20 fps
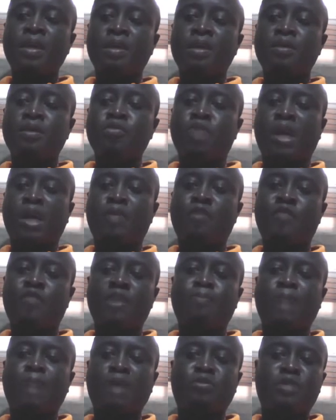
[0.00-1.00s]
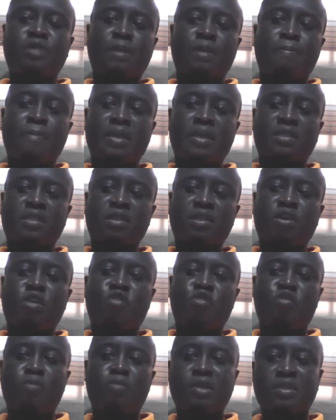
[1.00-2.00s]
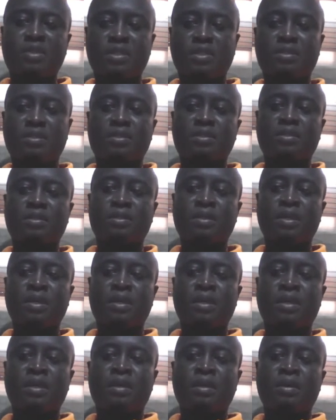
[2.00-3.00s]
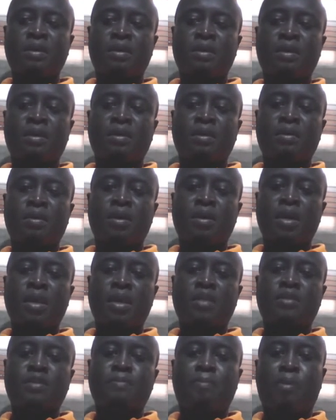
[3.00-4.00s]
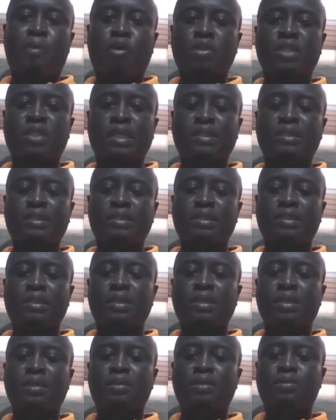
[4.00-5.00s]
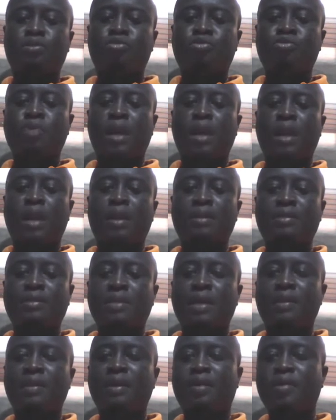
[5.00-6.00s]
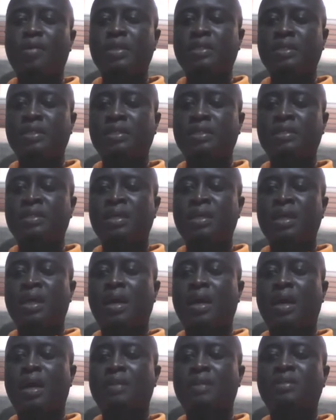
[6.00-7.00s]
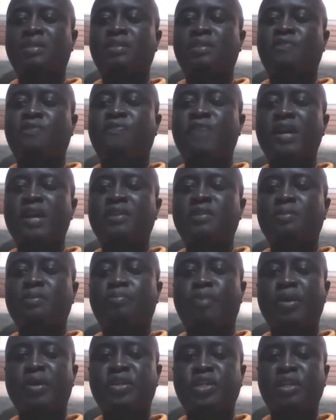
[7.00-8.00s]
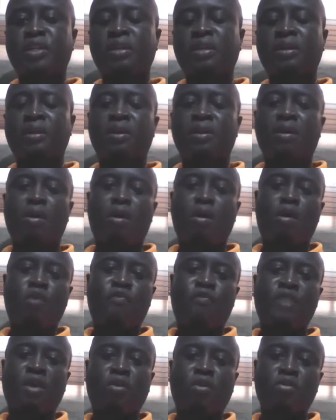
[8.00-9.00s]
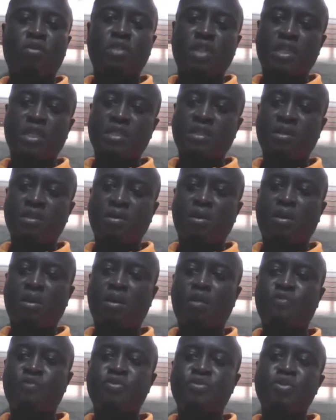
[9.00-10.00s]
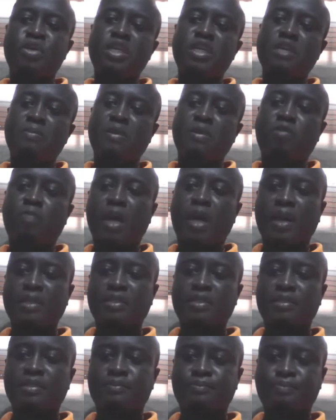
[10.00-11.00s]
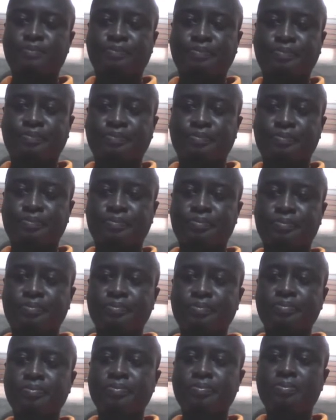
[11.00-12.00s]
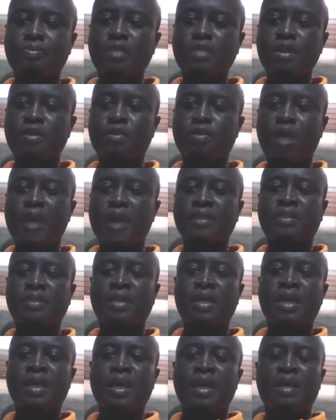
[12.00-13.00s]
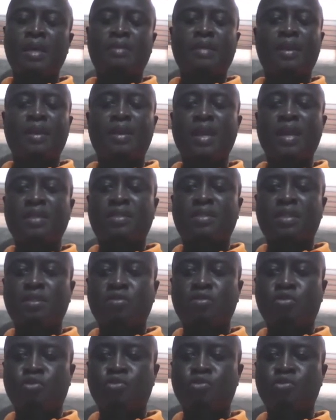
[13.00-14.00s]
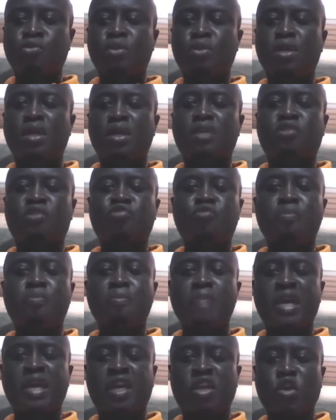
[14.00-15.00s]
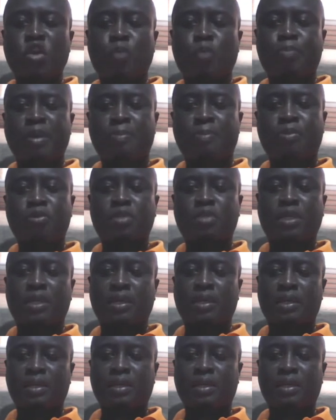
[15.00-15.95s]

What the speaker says: you can revert back to the Miss or Mrs. It is important to understand the greetings, as it is the first impression of the content of your email marketing. Right. The next thing to do is to make your purpose clear